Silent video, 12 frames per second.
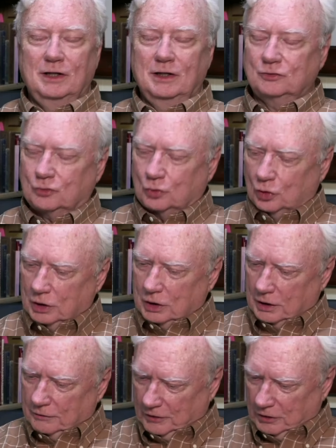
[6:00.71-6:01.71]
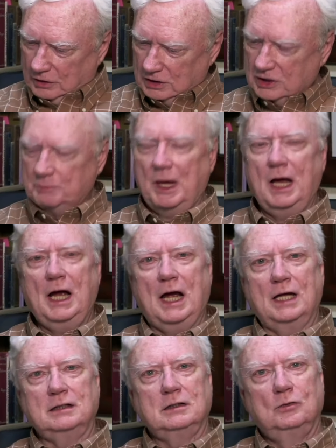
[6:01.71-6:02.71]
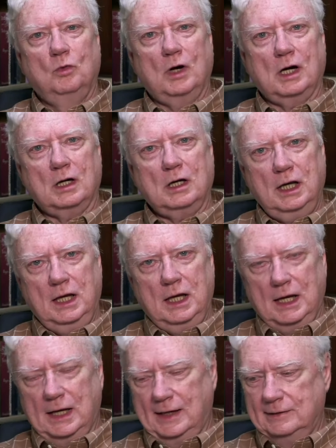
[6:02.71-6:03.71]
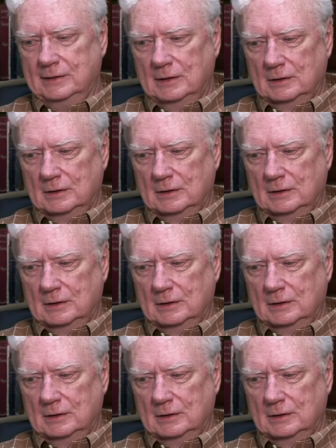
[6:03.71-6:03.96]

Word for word: stood in the very spot where he had